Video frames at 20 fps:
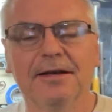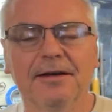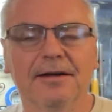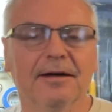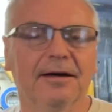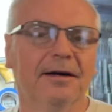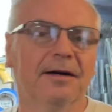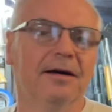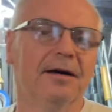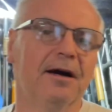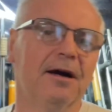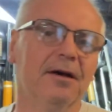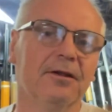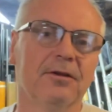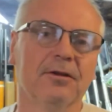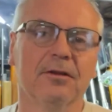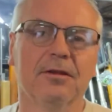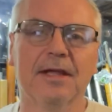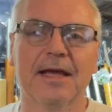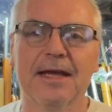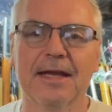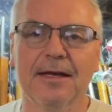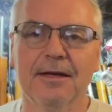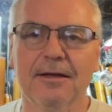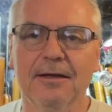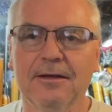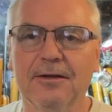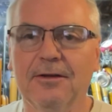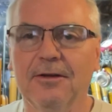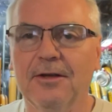other than
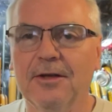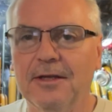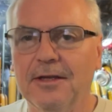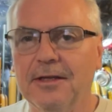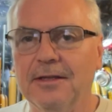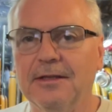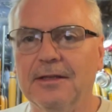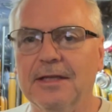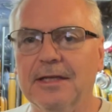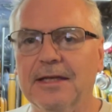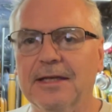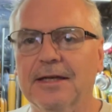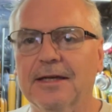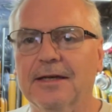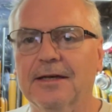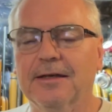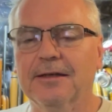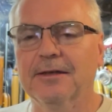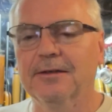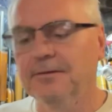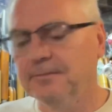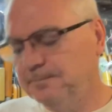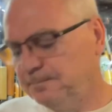the